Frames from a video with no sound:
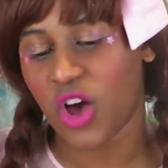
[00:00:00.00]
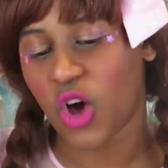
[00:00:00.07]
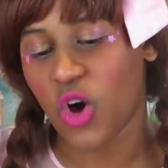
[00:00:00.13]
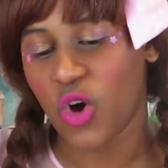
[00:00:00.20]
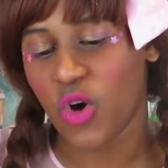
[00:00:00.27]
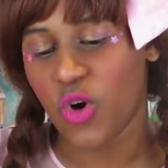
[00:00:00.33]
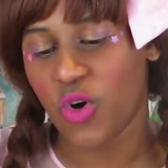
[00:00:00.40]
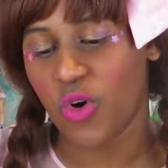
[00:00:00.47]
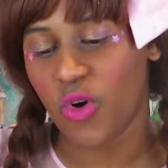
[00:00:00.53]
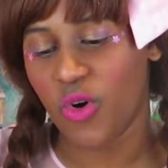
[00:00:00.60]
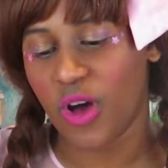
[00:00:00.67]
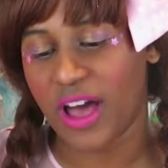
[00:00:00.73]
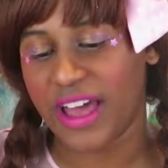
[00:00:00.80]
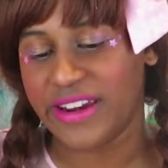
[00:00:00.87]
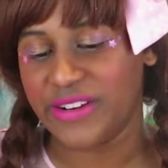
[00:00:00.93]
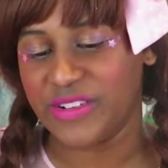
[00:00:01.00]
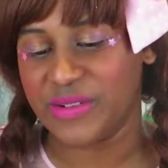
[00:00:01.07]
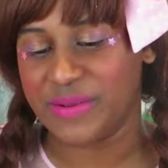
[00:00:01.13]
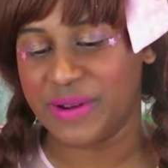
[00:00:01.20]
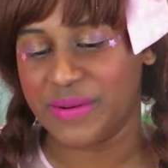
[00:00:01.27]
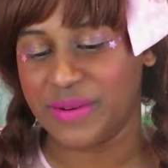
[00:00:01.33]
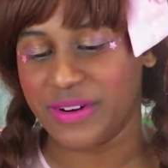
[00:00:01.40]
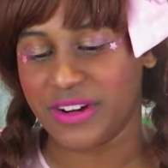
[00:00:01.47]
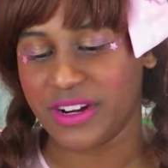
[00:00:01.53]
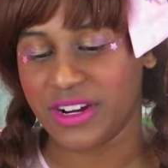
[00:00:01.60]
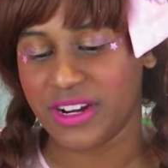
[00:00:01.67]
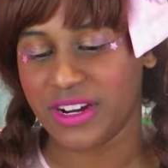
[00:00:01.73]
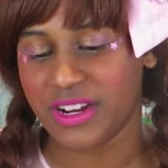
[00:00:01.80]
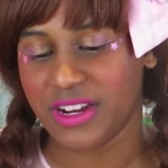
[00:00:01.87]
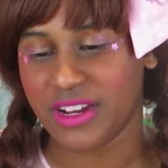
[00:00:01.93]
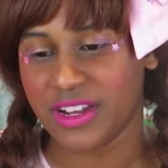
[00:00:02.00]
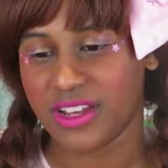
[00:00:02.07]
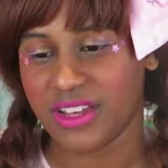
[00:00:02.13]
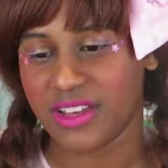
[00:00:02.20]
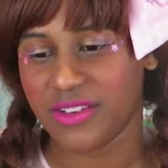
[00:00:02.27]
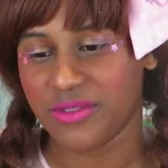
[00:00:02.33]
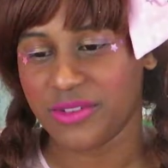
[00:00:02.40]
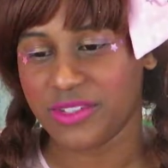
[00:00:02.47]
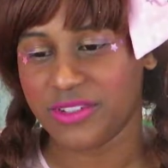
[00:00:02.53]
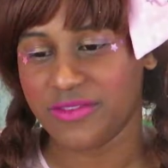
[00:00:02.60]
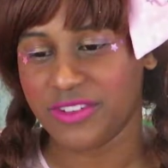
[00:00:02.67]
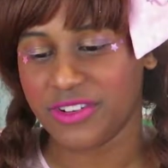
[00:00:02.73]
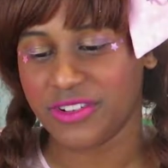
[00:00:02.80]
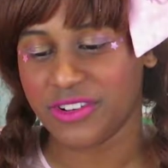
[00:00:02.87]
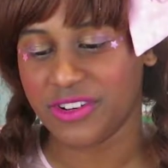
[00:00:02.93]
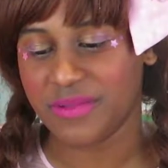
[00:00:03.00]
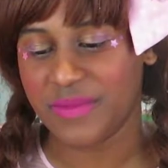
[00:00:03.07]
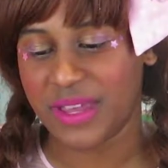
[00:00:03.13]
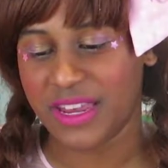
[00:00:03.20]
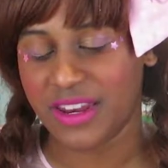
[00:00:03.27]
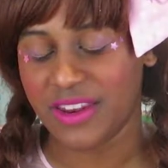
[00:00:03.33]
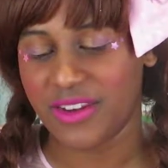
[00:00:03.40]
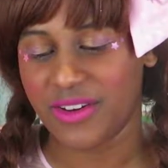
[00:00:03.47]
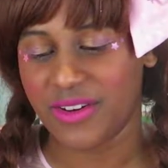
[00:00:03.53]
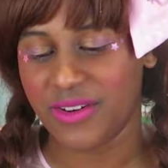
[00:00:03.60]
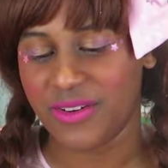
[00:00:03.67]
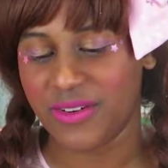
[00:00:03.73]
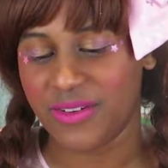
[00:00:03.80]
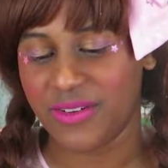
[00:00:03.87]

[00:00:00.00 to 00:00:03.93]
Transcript: Oh, I don't remember. Was it Victorian Maiden? No.